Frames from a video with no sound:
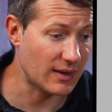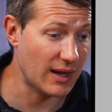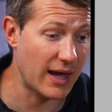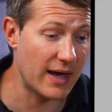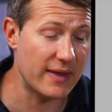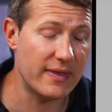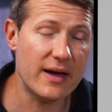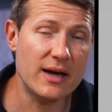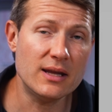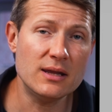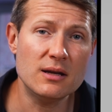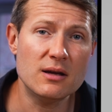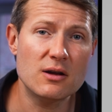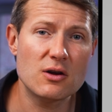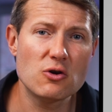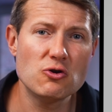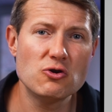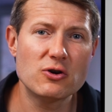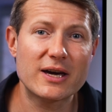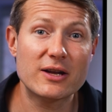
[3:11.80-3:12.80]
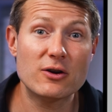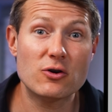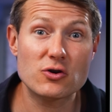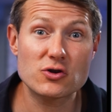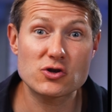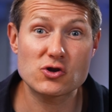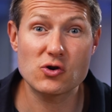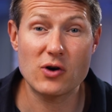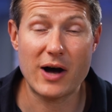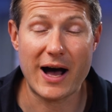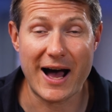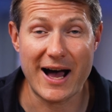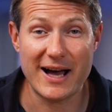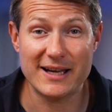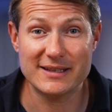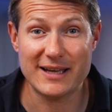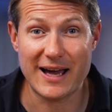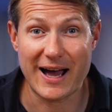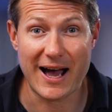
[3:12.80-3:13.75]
And then you can also add